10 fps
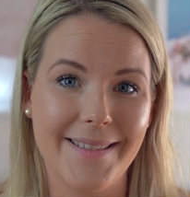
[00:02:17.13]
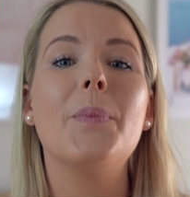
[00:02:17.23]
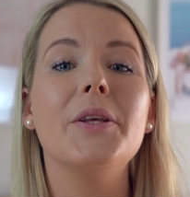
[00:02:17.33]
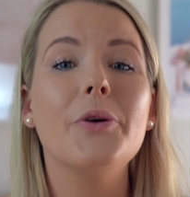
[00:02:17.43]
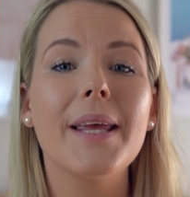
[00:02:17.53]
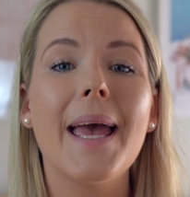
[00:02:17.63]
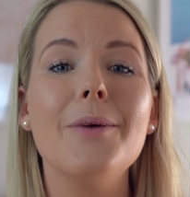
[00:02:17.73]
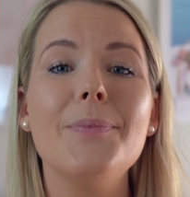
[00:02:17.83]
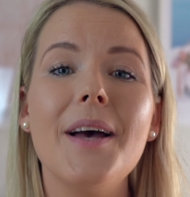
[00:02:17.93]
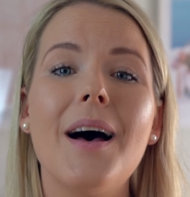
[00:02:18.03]
But your
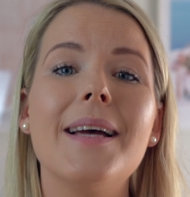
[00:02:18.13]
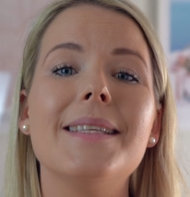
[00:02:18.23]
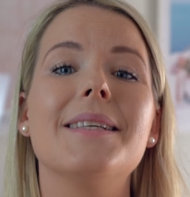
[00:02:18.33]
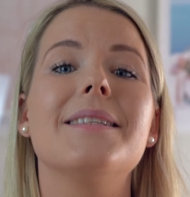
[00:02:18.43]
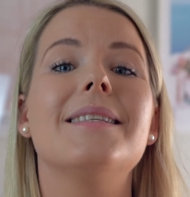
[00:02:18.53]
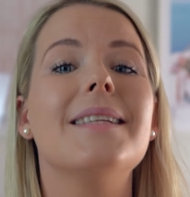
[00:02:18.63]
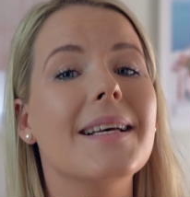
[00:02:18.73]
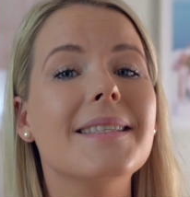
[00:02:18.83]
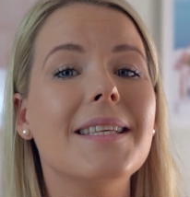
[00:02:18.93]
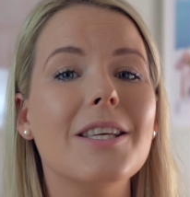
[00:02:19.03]
KPIs
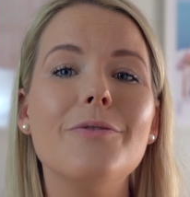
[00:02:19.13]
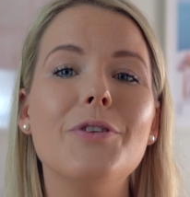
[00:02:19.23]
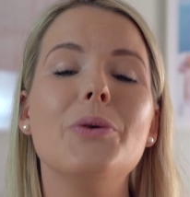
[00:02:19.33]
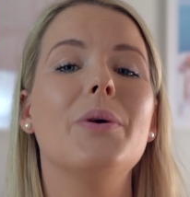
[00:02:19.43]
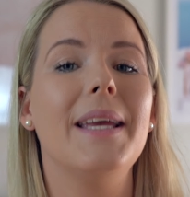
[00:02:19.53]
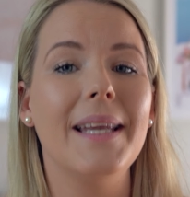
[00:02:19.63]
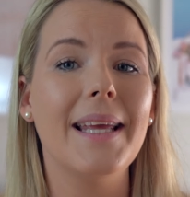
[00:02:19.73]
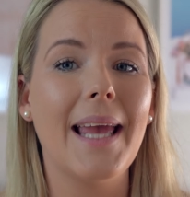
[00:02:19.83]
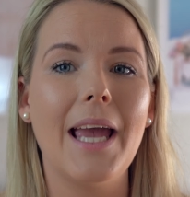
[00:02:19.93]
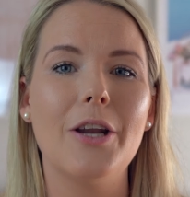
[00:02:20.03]
does give you
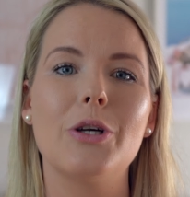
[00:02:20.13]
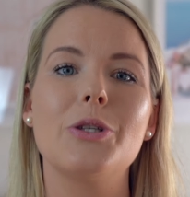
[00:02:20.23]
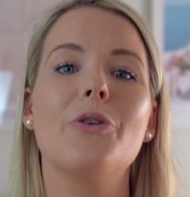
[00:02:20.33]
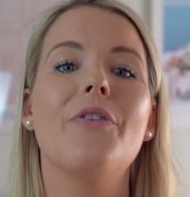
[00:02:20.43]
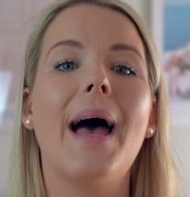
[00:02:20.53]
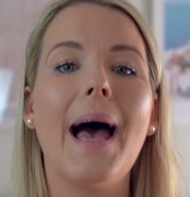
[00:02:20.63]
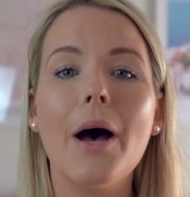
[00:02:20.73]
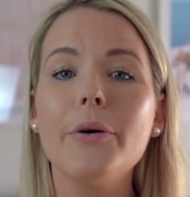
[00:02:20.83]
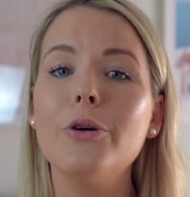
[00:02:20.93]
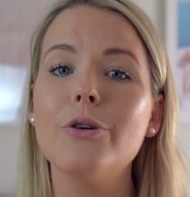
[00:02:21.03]
indicators of
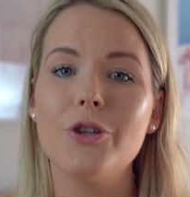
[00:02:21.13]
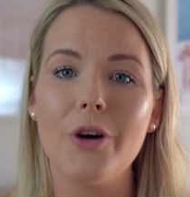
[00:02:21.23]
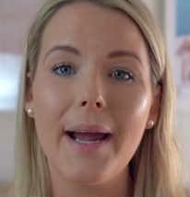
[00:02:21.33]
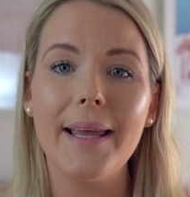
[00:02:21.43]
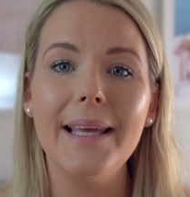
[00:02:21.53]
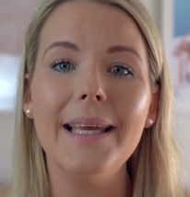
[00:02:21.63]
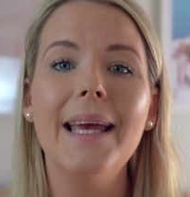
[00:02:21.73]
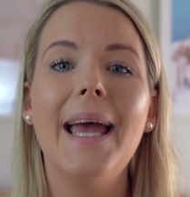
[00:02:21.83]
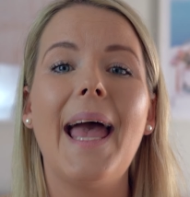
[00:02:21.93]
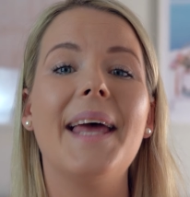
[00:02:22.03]
how you're tracking,
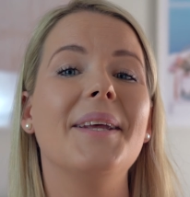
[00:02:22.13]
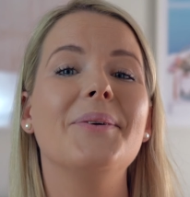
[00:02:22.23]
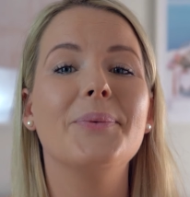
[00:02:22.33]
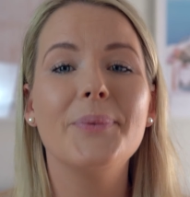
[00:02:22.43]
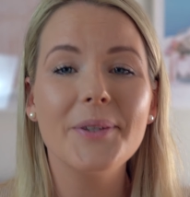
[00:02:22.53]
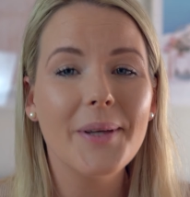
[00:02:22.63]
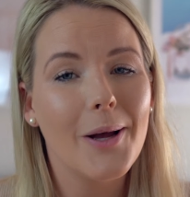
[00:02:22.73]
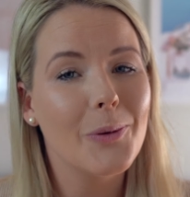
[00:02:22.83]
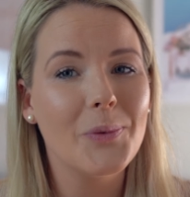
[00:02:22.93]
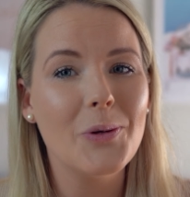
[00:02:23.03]
and it will
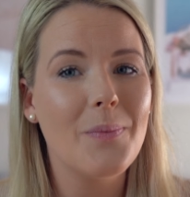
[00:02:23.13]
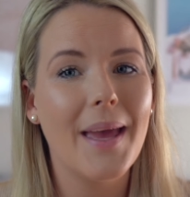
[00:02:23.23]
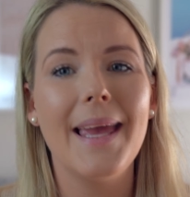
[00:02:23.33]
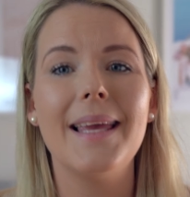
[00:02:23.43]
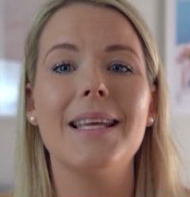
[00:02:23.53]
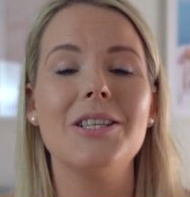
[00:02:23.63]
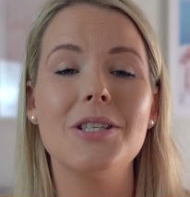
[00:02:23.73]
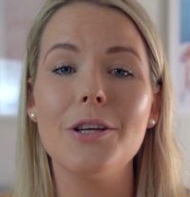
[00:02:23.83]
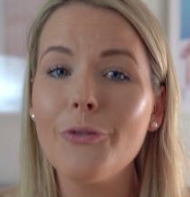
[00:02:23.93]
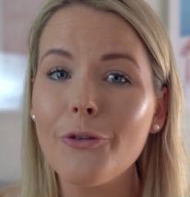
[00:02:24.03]
help you make
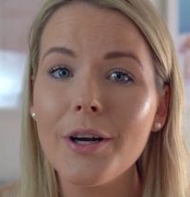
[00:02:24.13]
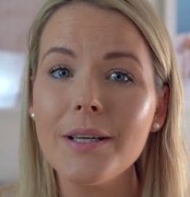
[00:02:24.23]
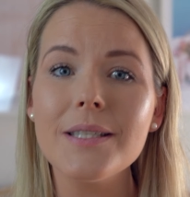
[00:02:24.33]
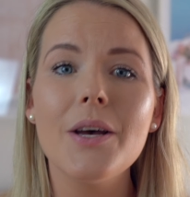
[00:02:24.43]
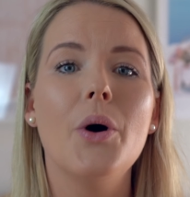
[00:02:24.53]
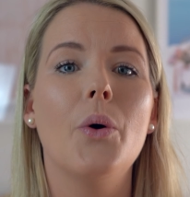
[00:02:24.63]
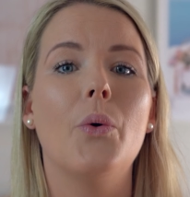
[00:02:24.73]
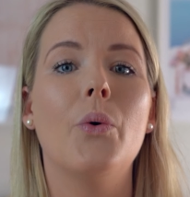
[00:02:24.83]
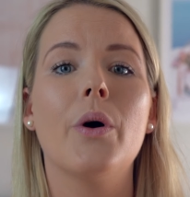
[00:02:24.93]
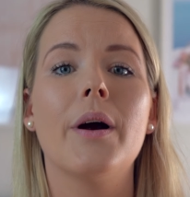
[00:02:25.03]
different
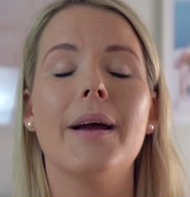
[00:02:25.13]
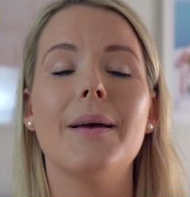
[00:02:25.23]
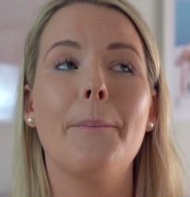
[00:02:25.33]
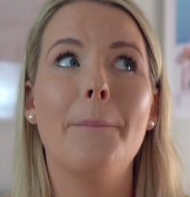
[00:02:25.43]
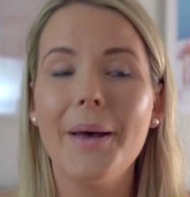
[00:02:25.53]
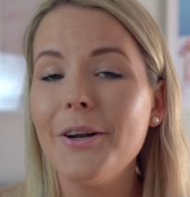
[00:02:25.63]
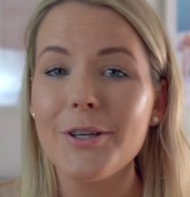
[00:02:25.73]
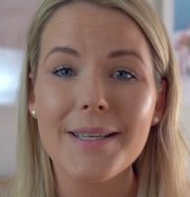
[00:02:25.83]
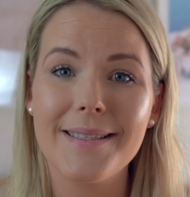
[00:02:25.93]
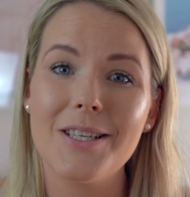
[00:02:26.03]
or
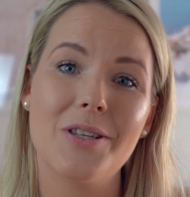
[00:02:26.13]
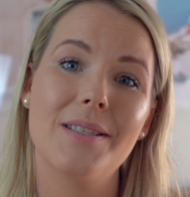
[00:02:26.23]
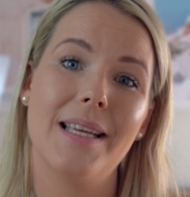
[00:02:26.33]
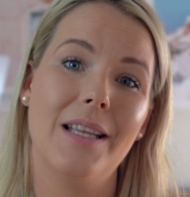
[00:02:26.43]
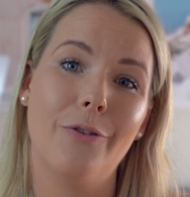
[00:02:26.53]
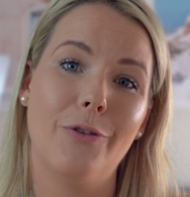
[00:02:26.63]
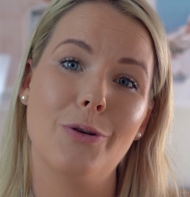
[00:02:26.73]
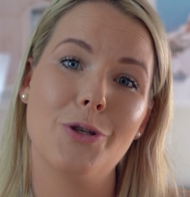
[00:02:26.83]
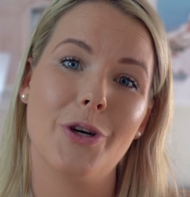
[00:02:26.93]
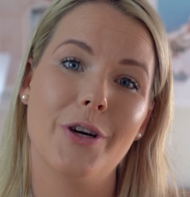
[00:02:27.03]
better decisions in the
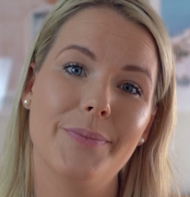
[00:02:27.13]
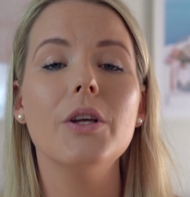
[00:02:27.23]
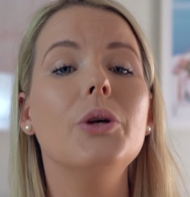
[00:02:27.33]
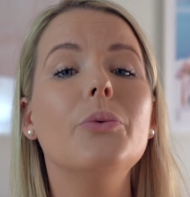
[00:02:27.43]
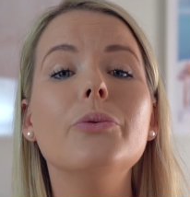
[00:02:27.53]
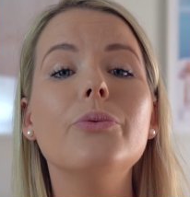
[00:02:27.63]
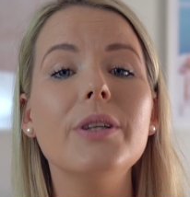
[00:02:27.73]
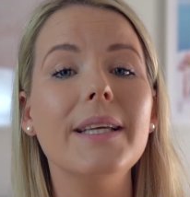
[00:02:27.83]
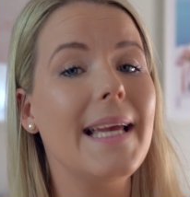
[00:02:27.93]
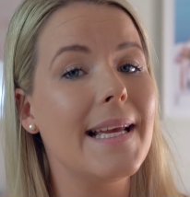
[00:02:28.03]
future. You will
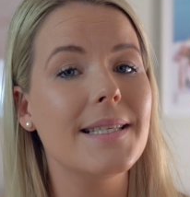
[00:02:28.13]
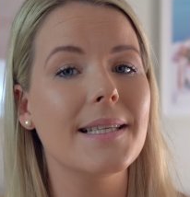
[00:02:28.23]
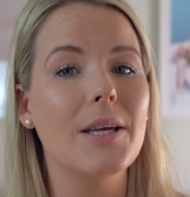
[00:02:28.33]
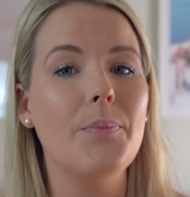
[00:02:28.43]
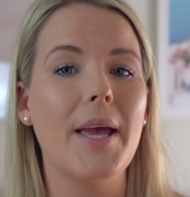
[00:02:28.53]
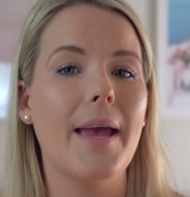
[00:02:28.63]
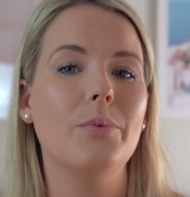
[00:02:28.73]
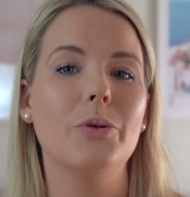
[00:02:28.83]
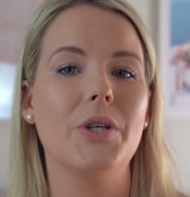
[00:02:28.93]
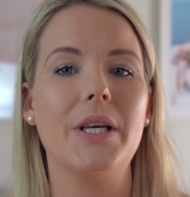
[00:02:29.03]
really easily be
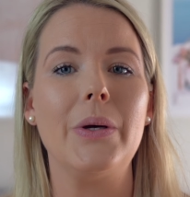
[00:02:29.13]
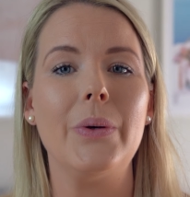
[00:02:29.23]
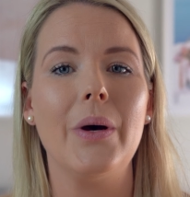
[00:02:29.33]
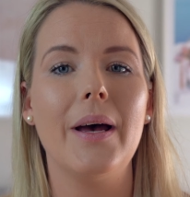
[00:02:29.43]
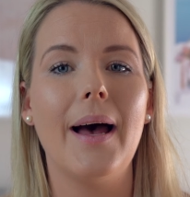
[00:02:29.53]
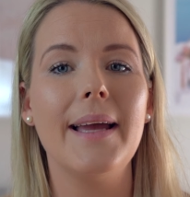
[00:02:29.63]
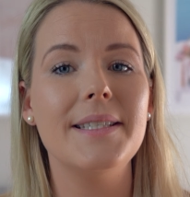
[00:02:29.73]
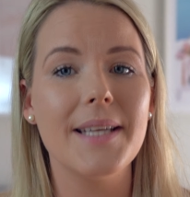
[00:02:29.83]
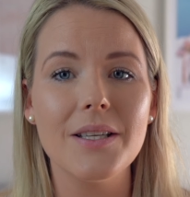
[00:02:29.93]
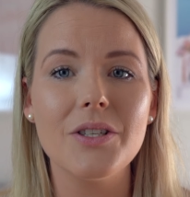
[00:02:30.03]
able to
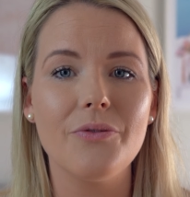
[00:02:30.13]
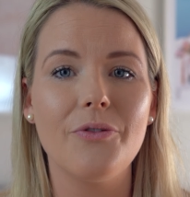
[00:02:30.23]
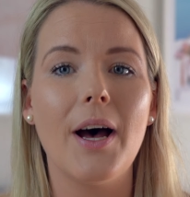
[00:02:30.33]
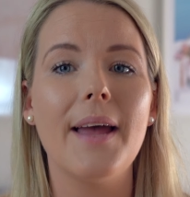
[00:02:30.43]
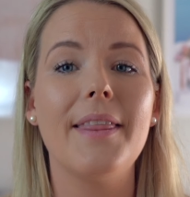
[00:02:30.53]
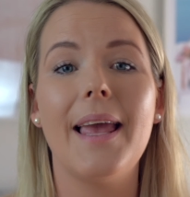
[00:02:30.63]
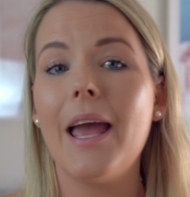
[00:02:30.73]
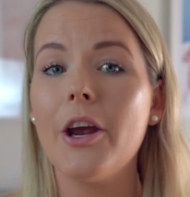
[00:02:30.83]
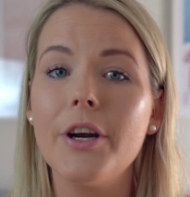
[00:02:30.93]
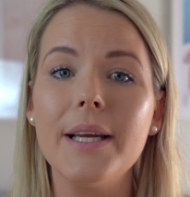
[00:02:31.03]
identify the
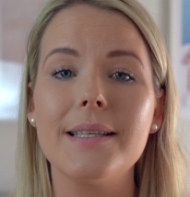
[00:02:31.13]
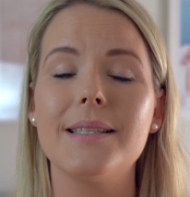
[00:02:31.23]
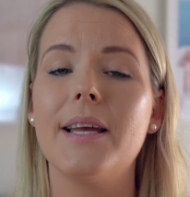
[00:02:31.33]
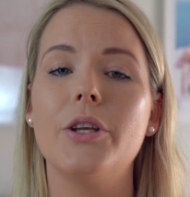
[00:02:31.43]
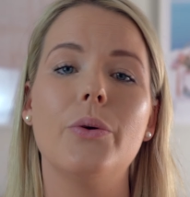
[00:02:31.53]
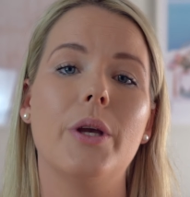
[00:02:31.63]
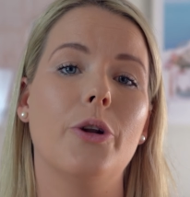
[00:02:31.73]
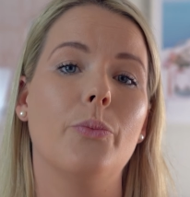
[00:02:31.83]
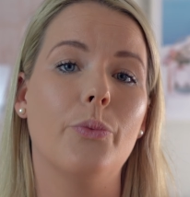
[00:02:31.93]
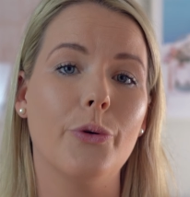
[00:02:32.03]
areas that you
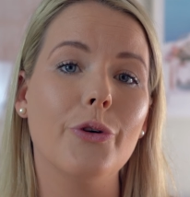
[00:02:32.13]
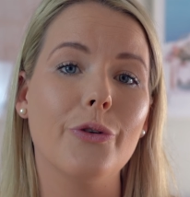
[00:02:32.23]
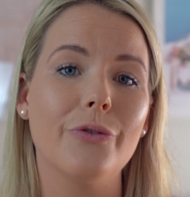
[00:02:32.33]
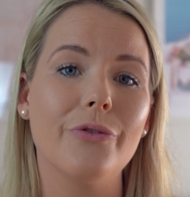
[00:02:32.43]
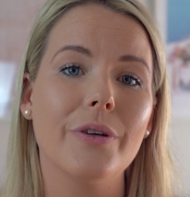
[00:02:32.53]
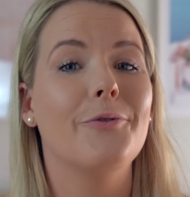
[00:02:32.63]
can improve.